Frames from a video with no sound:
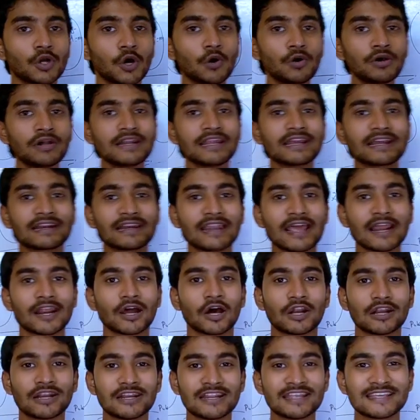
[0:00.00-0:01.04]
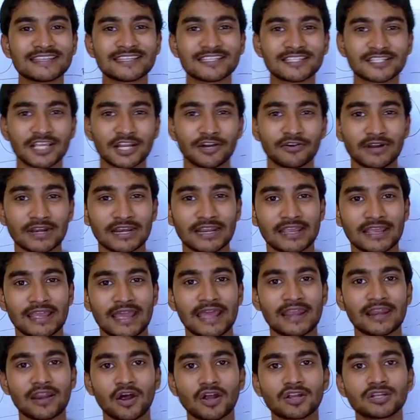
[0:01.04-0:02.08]
don't declare unnecessarily
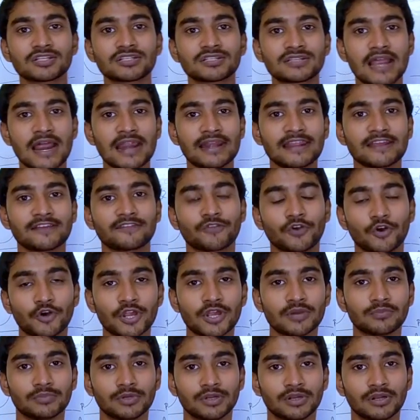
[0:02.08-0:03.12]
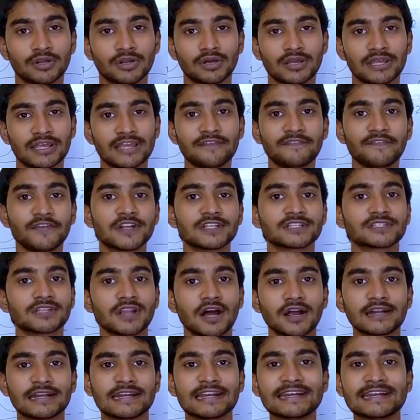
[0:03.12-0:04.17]
a non-static variable if it is
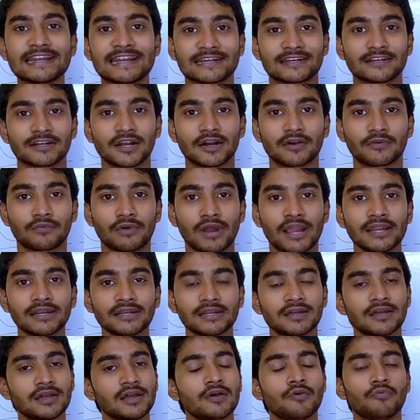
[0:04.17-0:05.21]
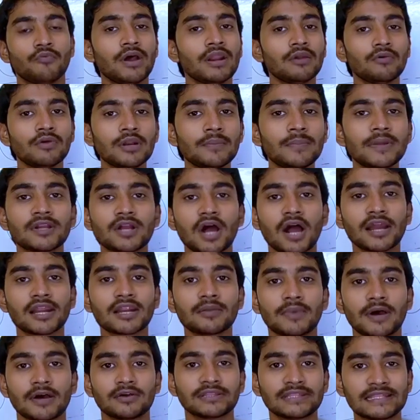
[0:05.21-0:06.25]
not needed, right? Well, we'll be talking
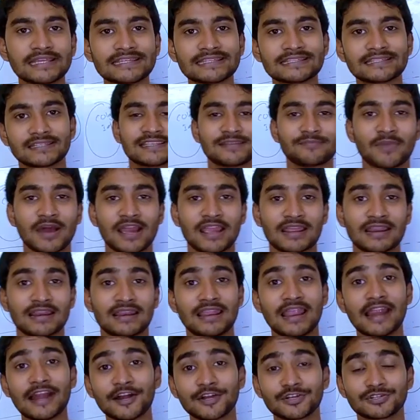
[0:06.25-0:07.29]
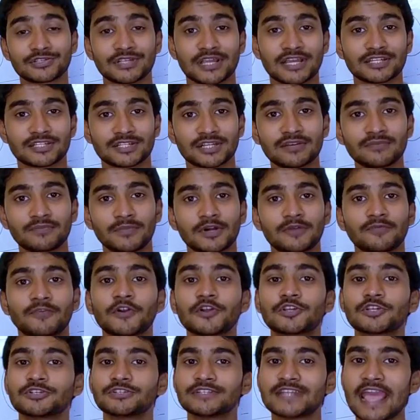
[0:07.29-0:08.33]
about this in my later session, but
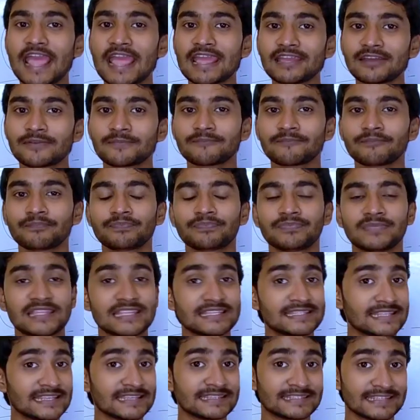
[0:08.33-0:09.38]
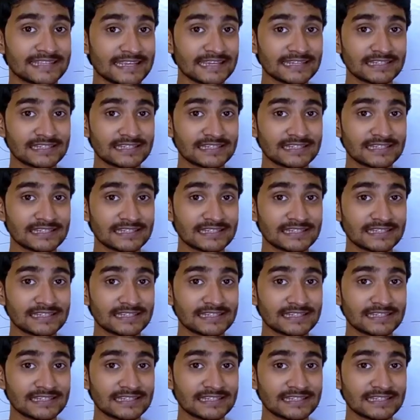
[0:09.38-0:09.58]
for today, this is